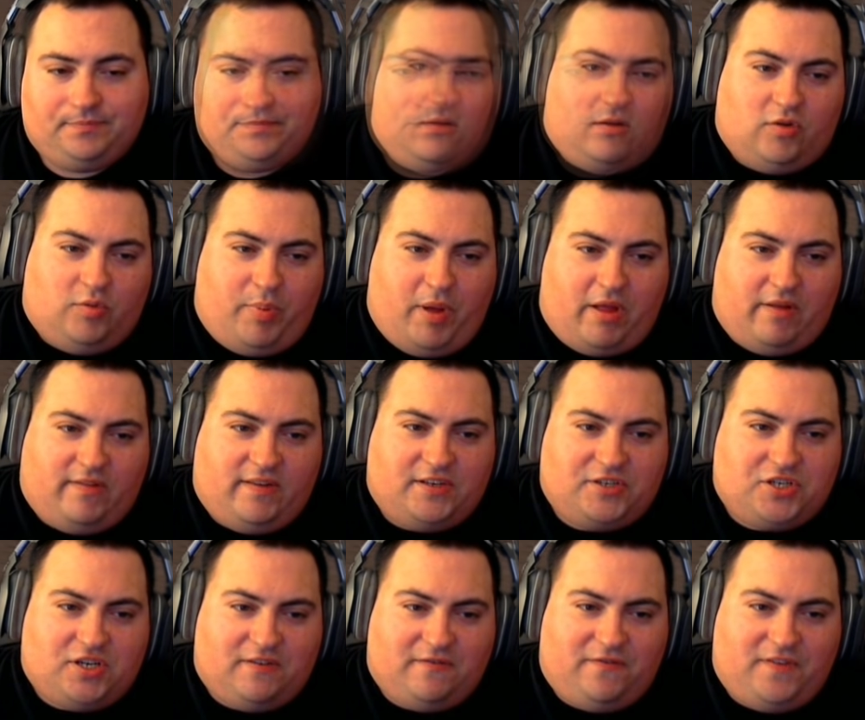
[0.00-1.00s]
Under
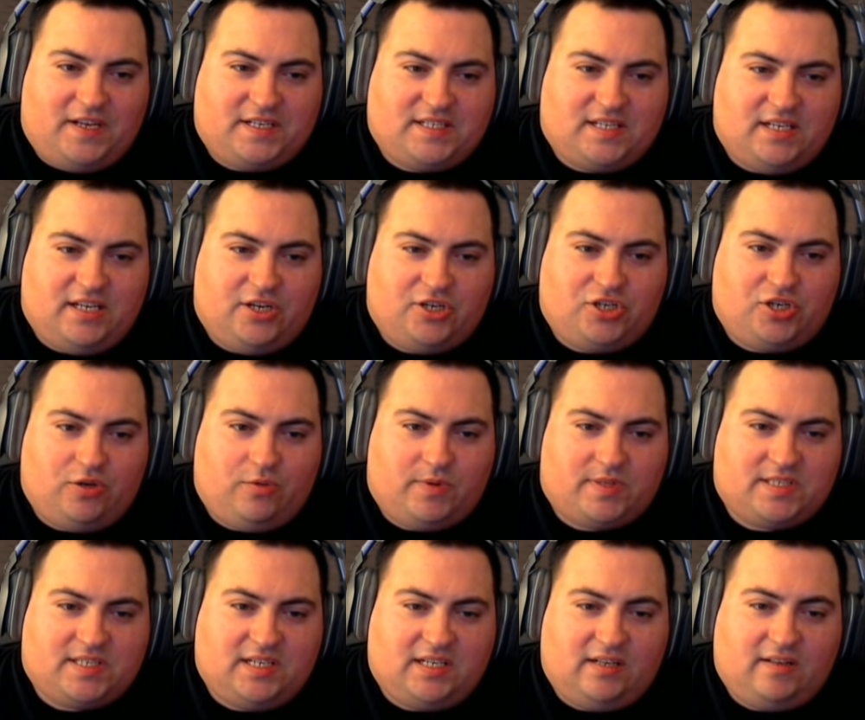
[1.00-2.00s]
Politician, fixed an issue
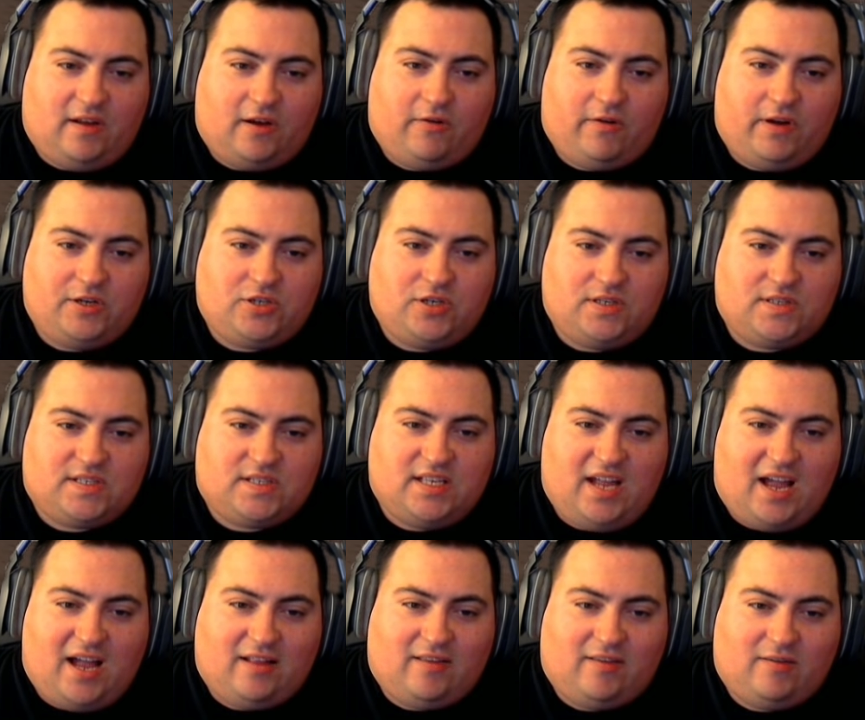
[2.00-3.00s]
with city decorations
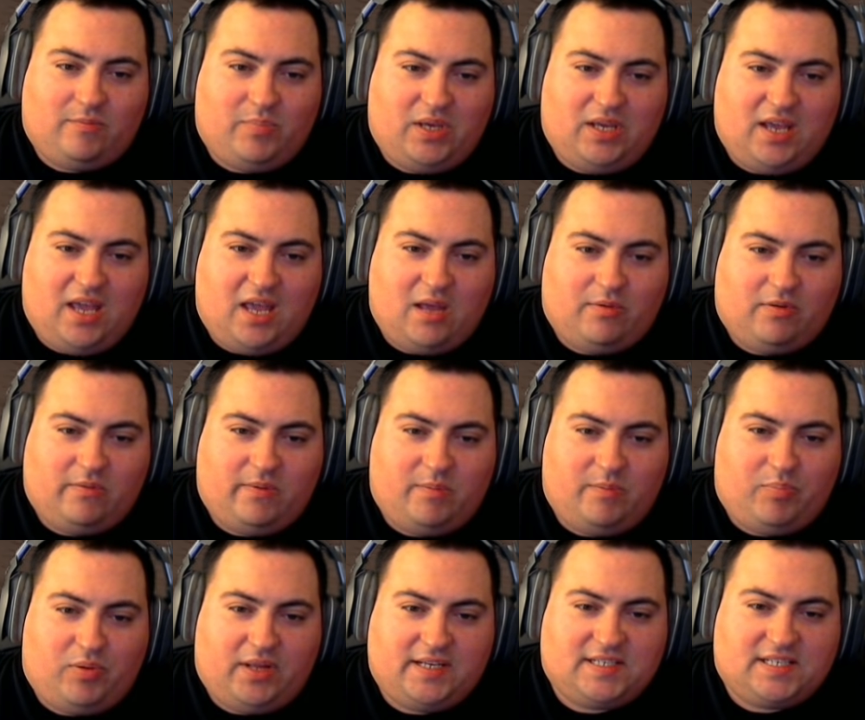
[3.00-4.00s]
not being able to be
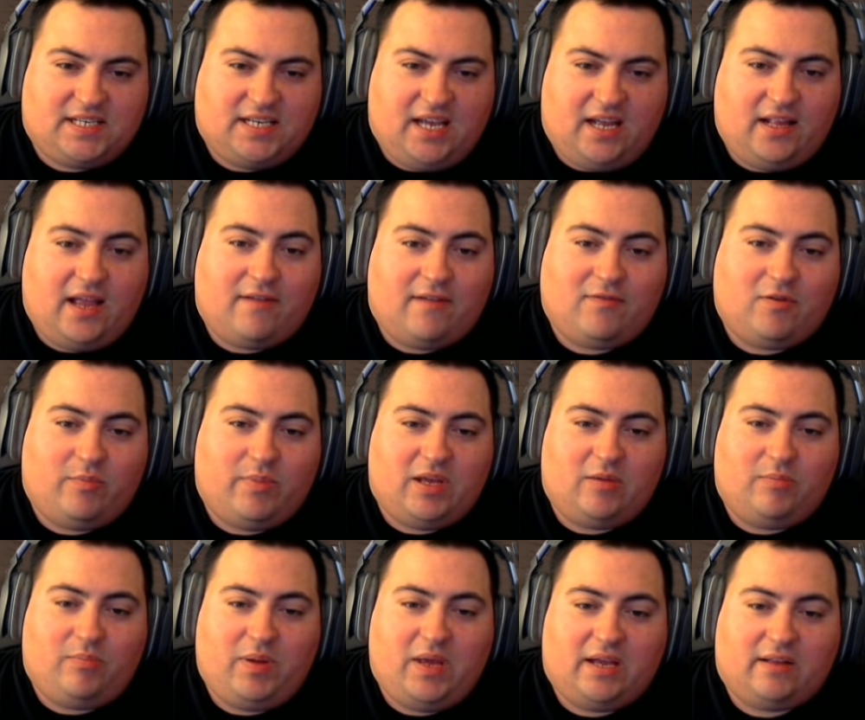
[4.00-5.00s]
placed again after
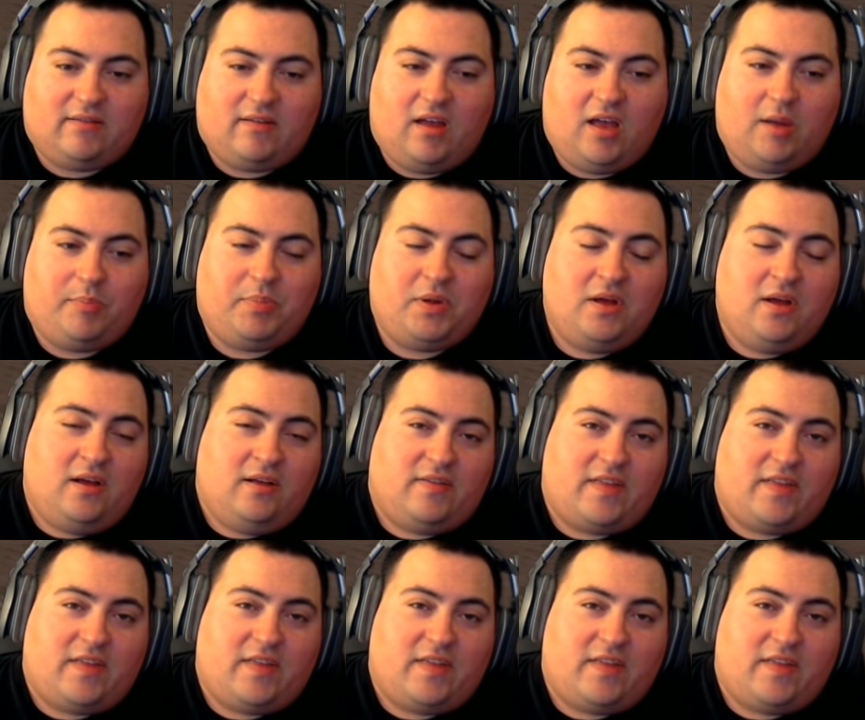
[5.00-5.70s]
being picked up.